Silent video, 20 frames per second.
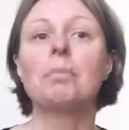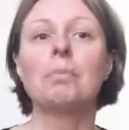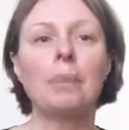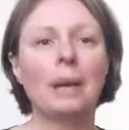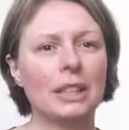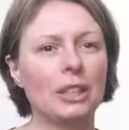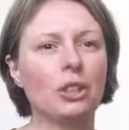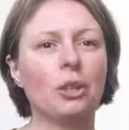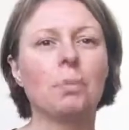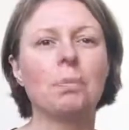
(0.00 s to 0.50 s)

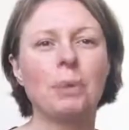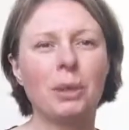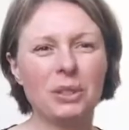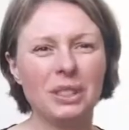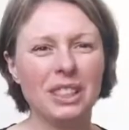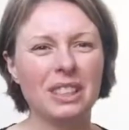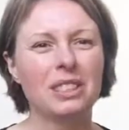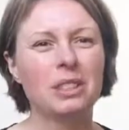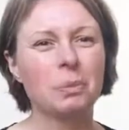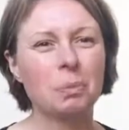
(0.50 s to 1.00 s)
but your
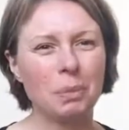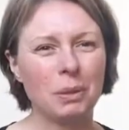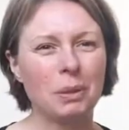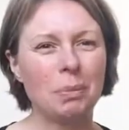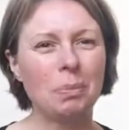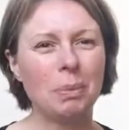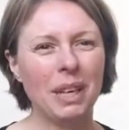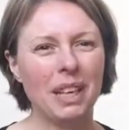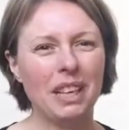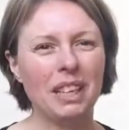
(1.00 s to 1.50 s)
body is
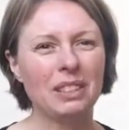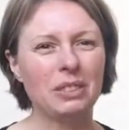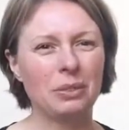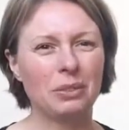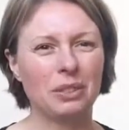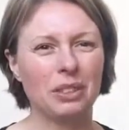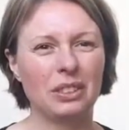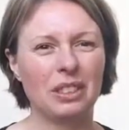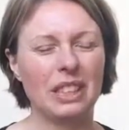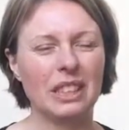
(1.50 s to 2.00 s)
prepared
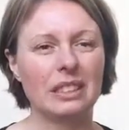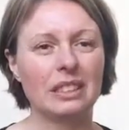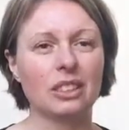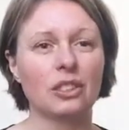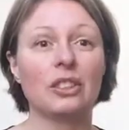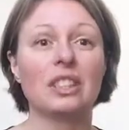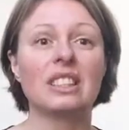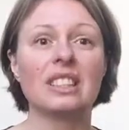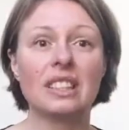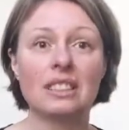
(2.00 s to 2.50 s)
for it,
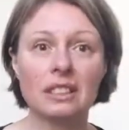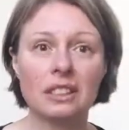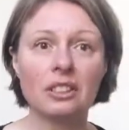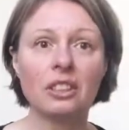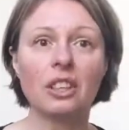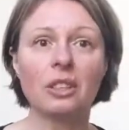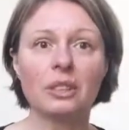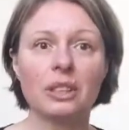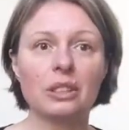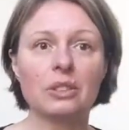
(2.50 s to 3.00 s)
so it doesn't
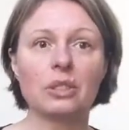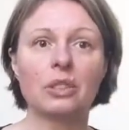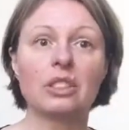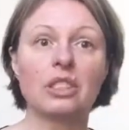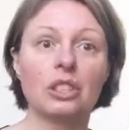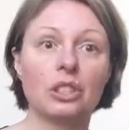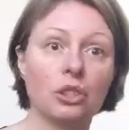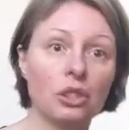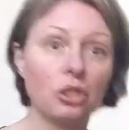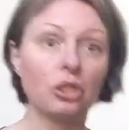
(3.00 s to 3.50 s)
go into
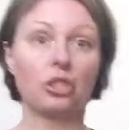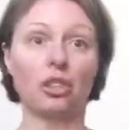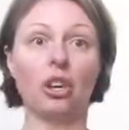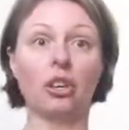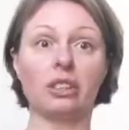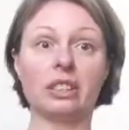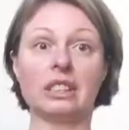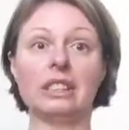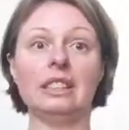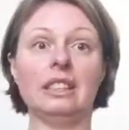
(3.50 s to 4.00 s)
the
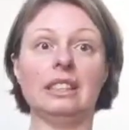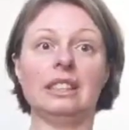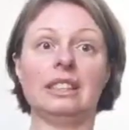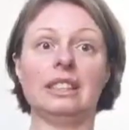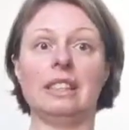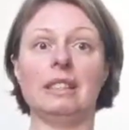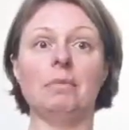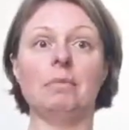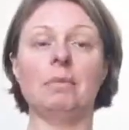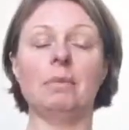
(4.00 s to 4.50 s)
shock
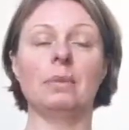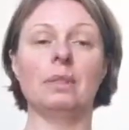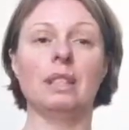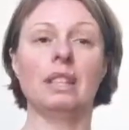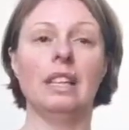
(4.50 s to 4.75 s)
system,